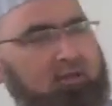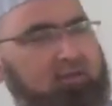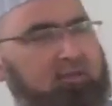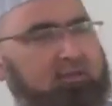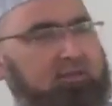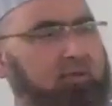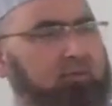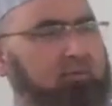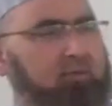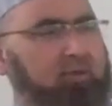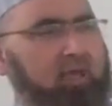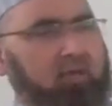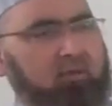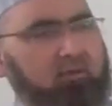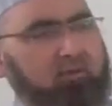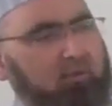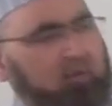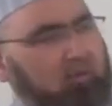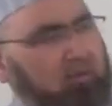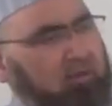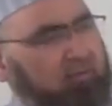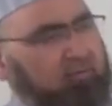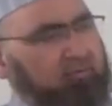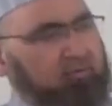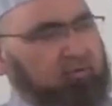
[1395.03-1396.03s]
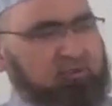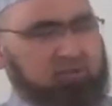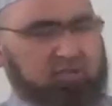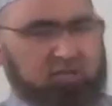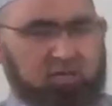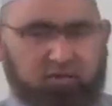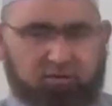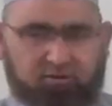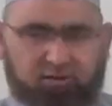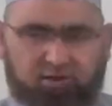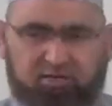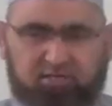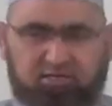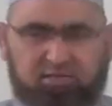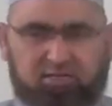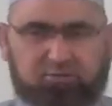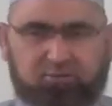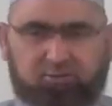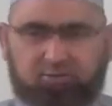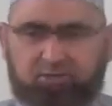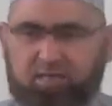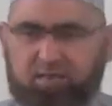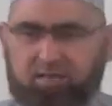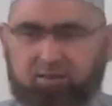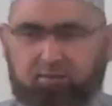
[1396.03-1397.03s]
Sometimes, if you see a religious
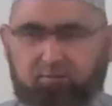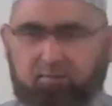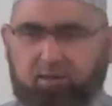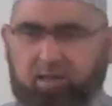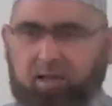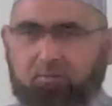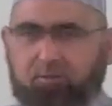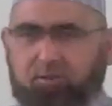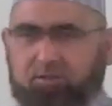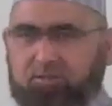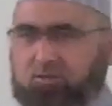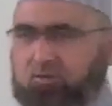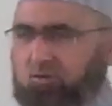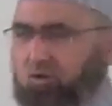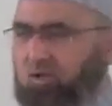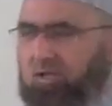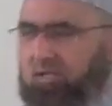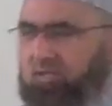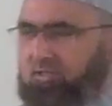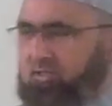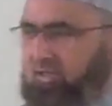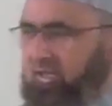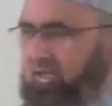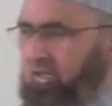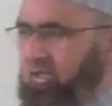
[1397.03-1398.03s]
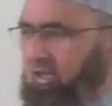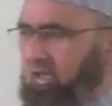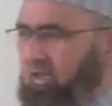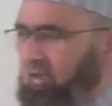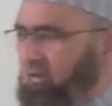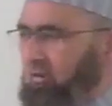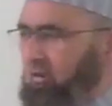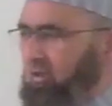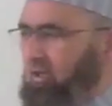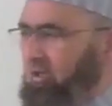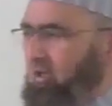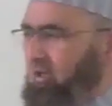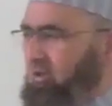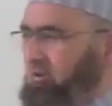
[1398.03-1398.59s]
person, an imam or scholar singing,